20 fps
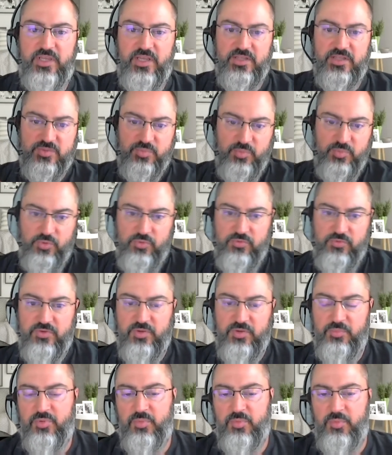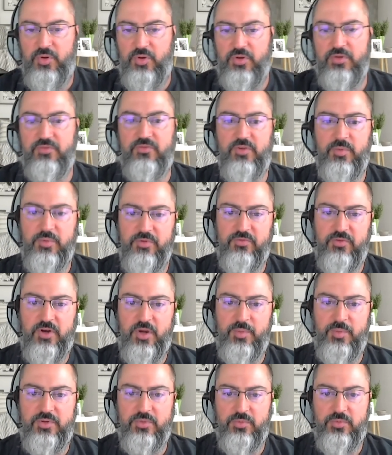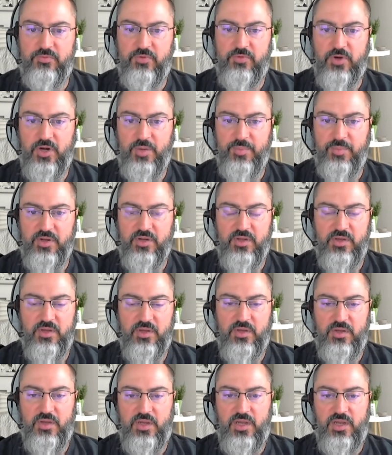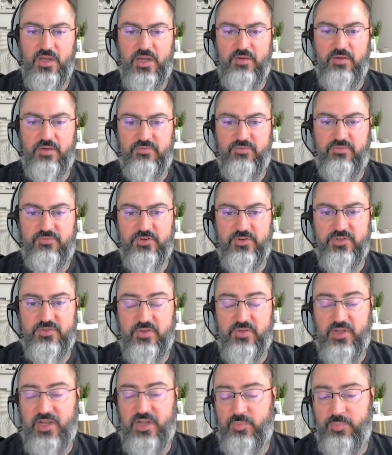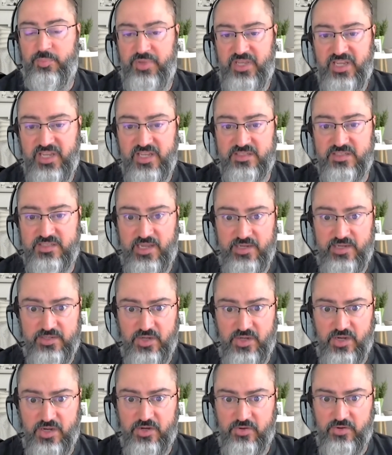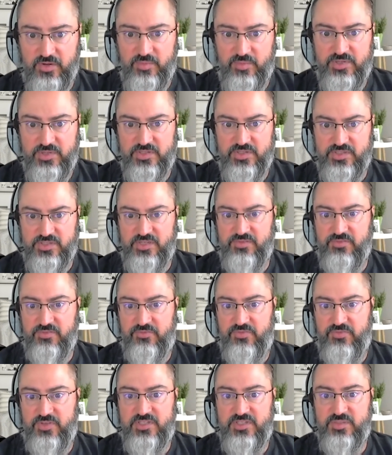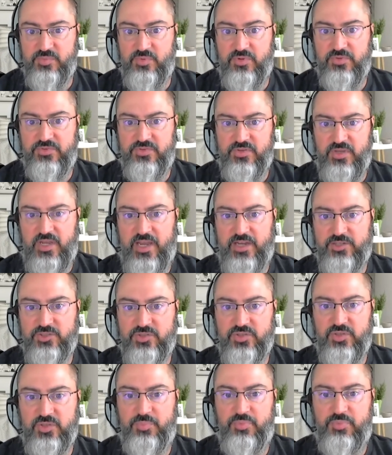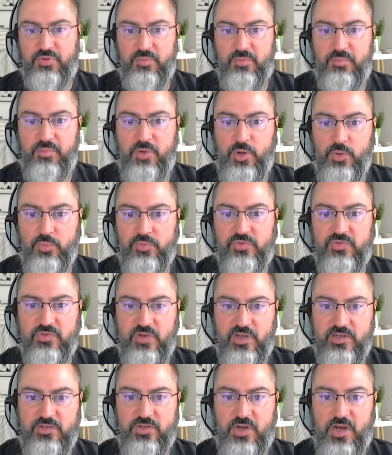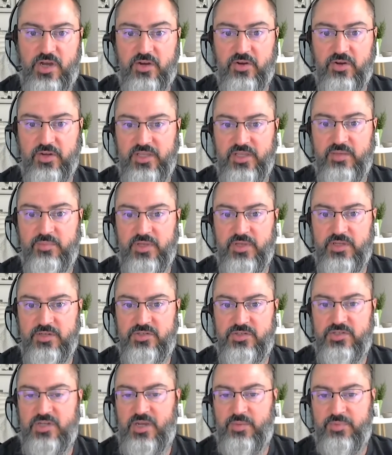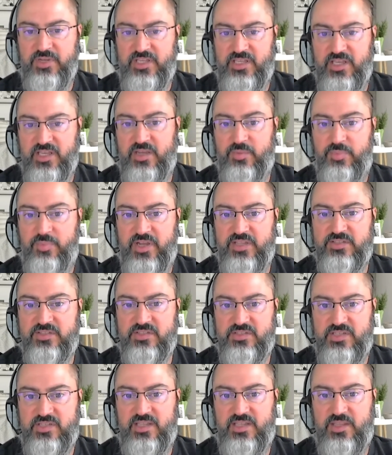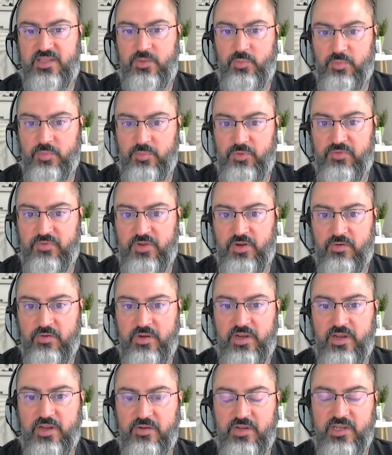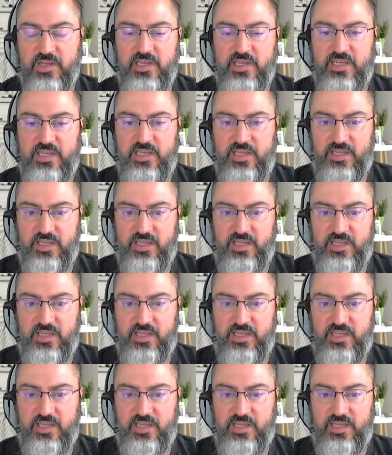moved and promoted from environment to environment. First of all, how big is that Docker image? Is it even feasible to actually promote a Docker image? How many gigabytes is that we're moving around? And